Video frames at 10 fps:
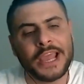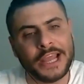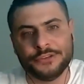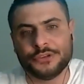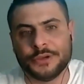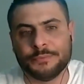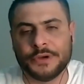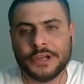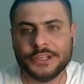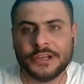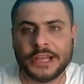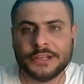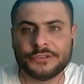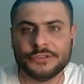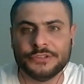and you can
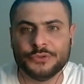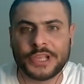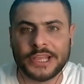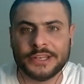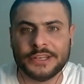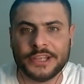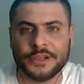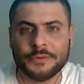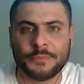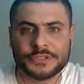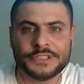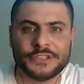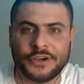you can post it